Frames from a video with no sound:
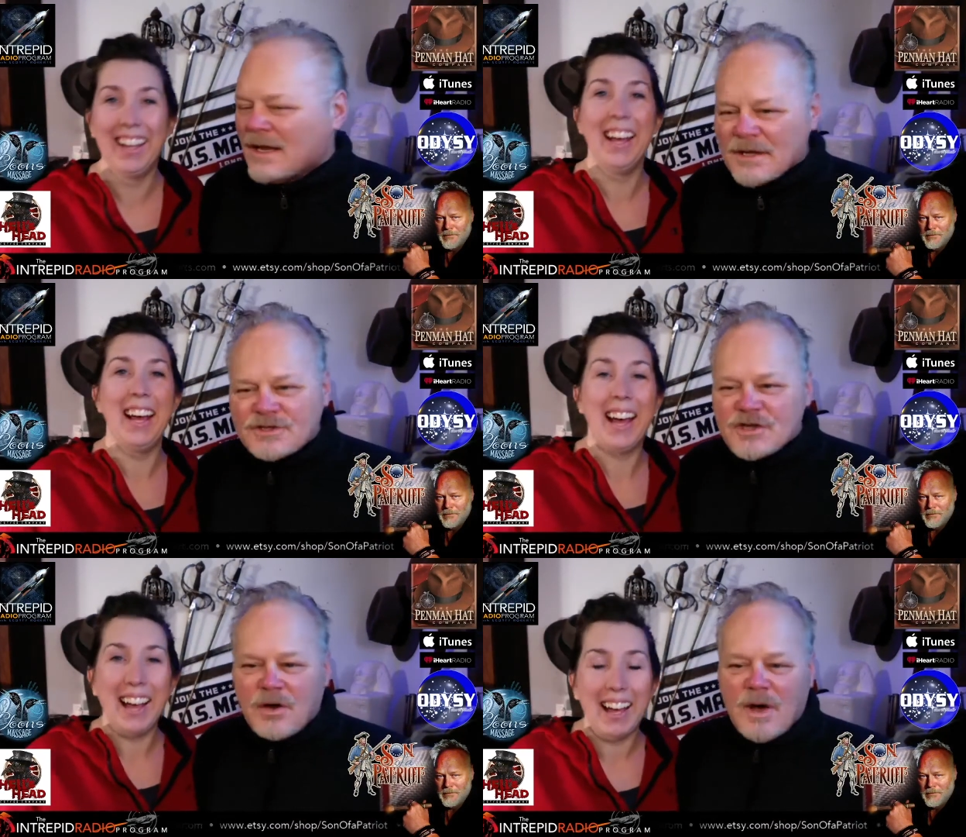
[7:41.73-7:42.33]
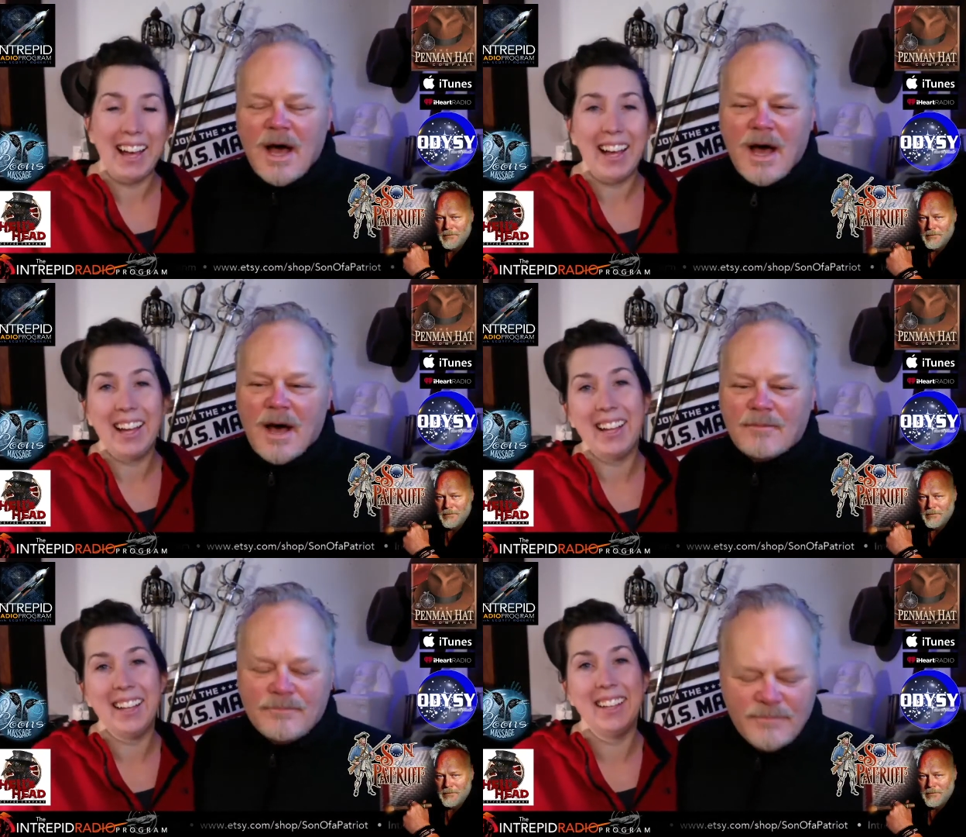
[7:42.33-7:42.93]
Speaker 1: so,
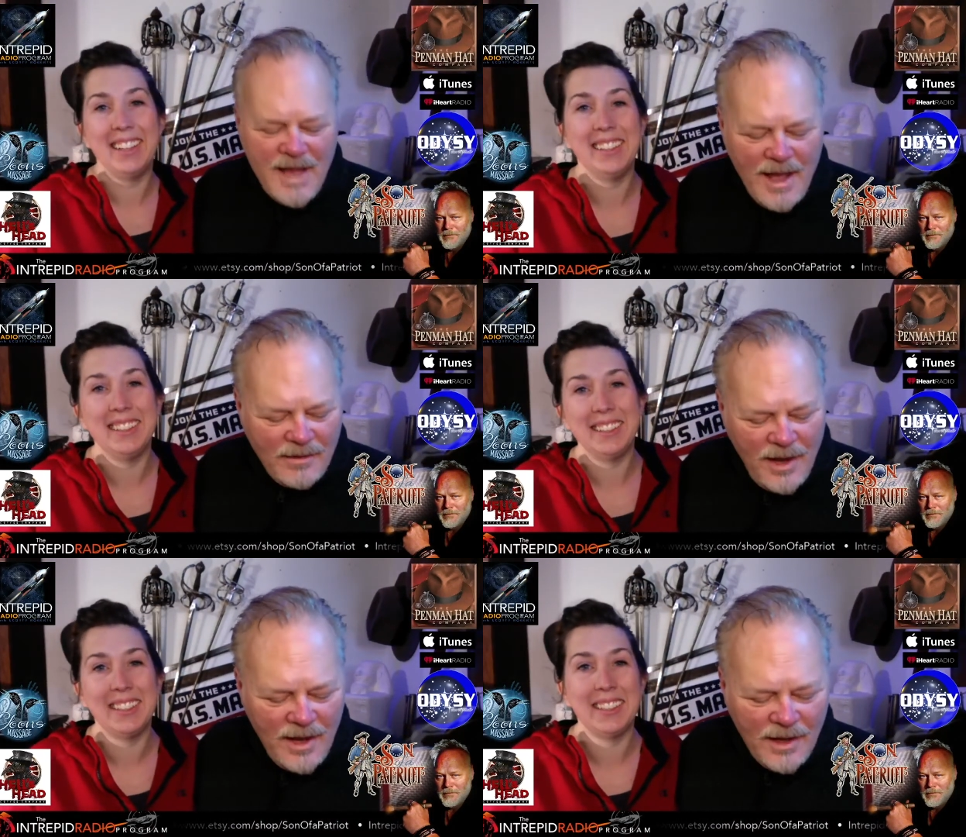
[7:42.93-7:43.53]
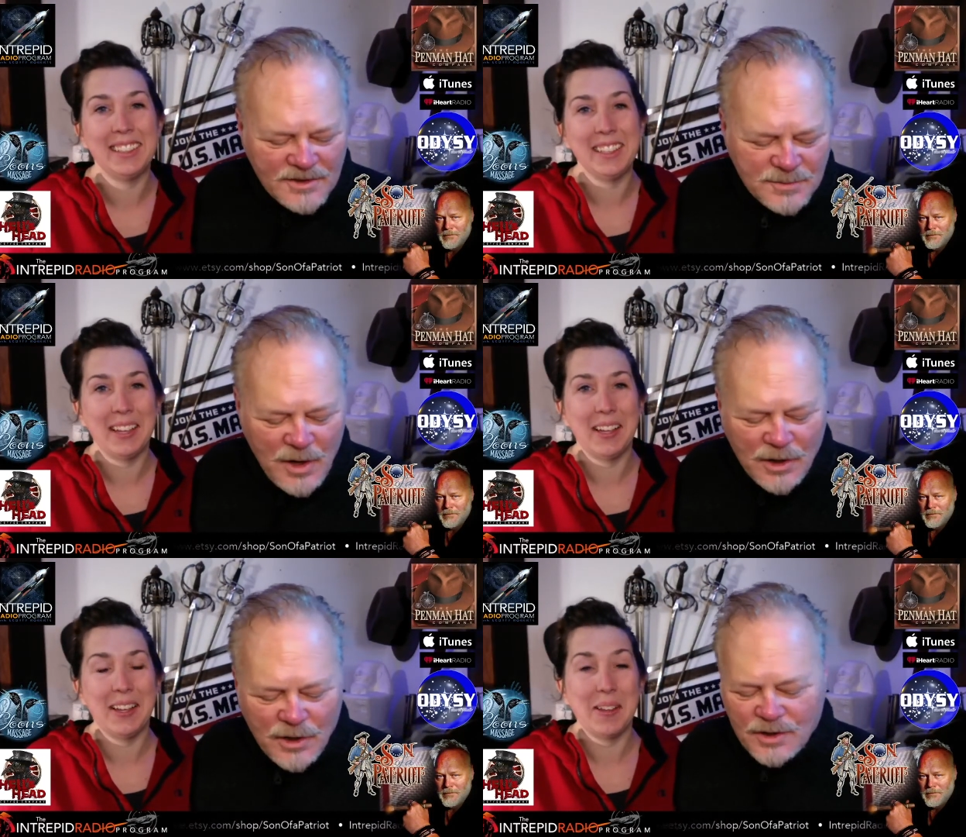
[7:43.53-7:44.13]
um, yeah, uh,
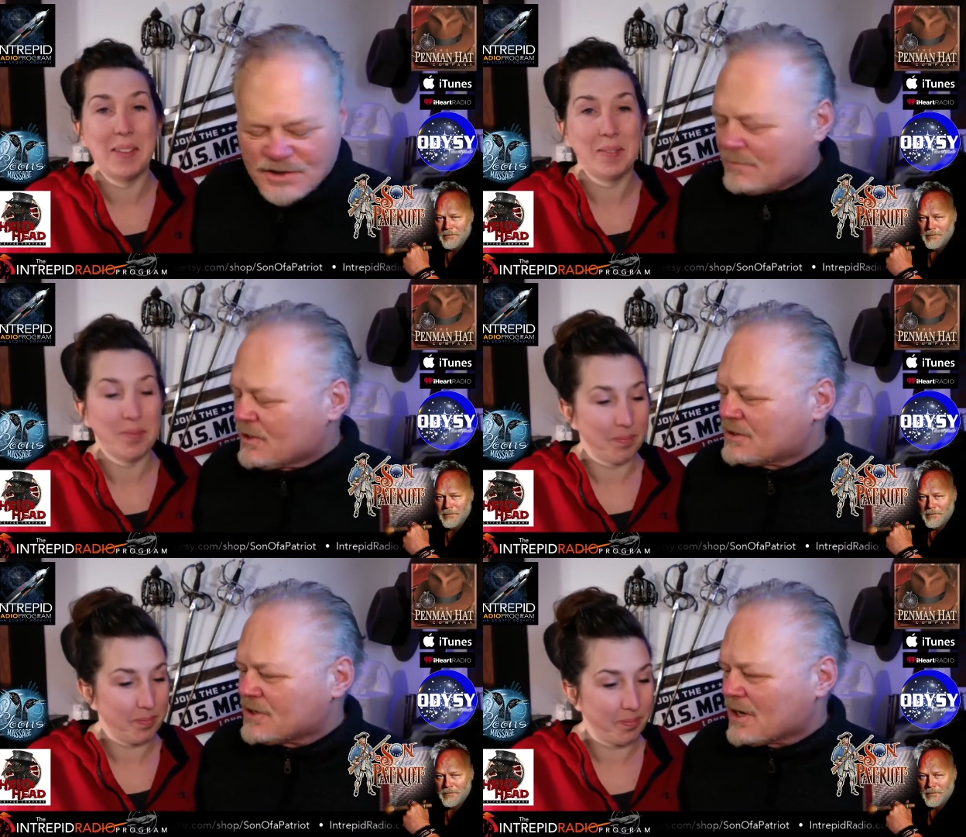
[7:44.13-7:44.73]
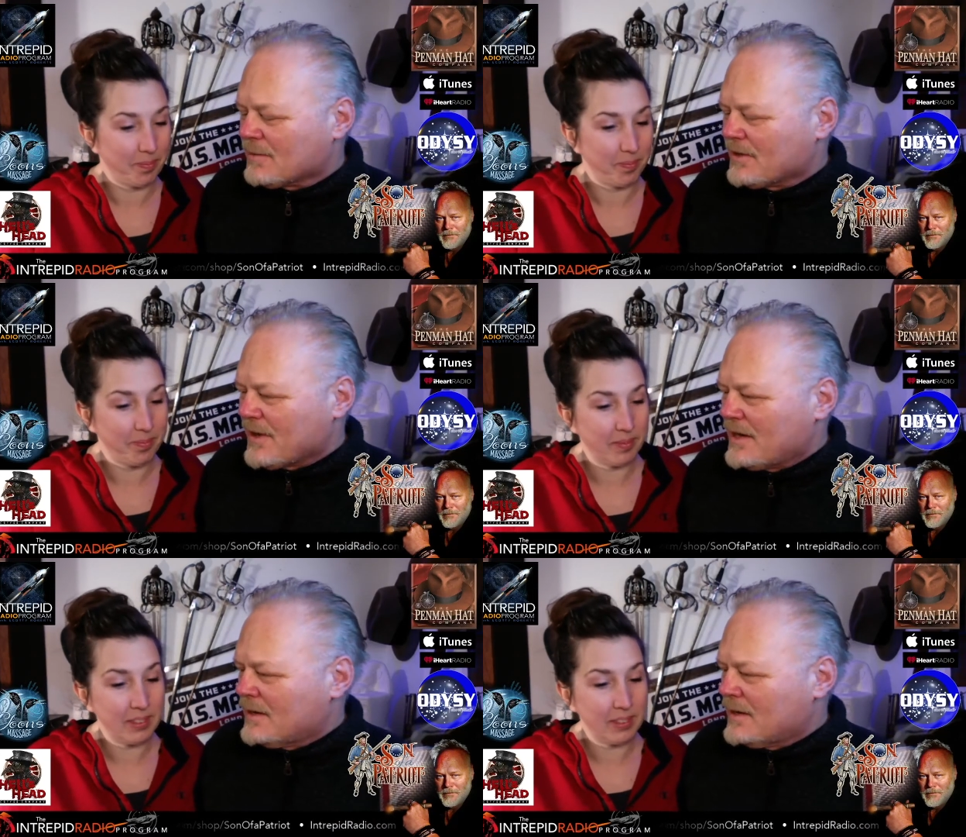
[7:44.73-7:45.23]
spark courage. I'm going to talk about that.